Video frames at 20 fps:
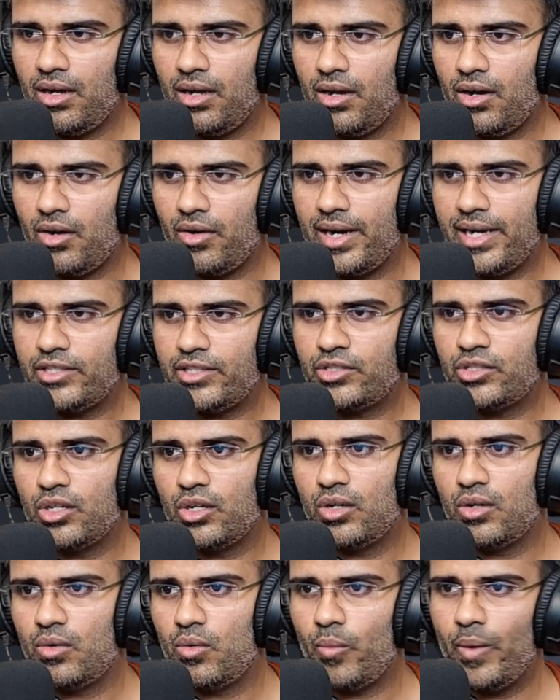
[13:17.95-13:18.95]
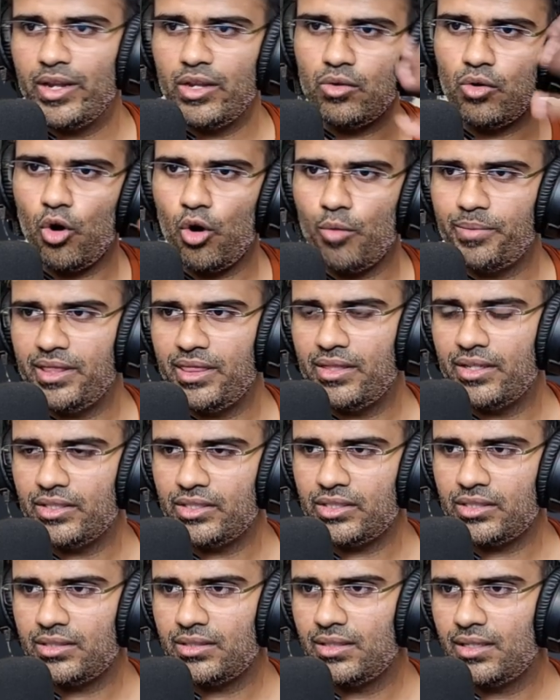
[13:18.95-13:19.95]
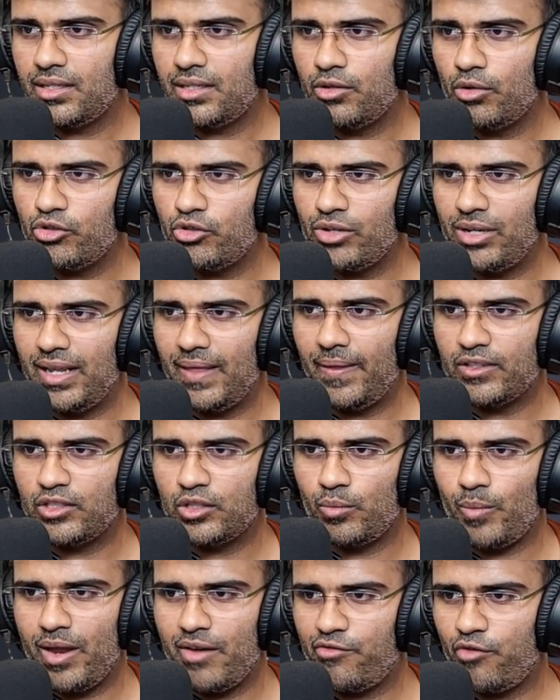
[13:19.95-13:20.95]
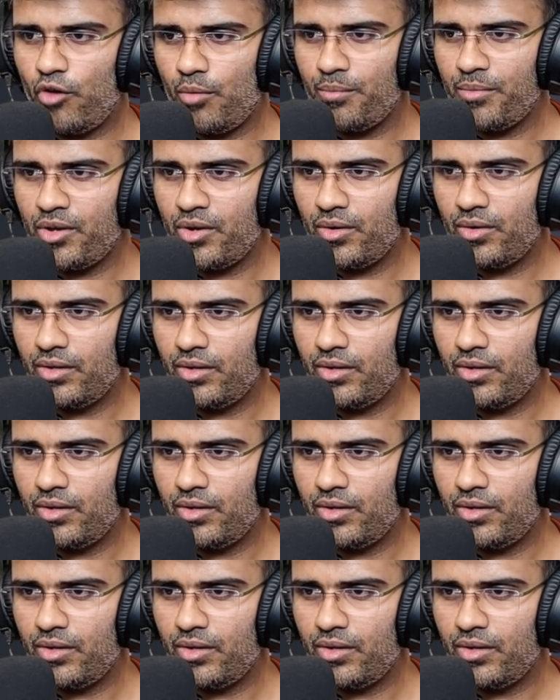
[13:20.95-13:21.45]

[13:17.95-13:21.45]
All right, so when you open this, usually there's a waveform here.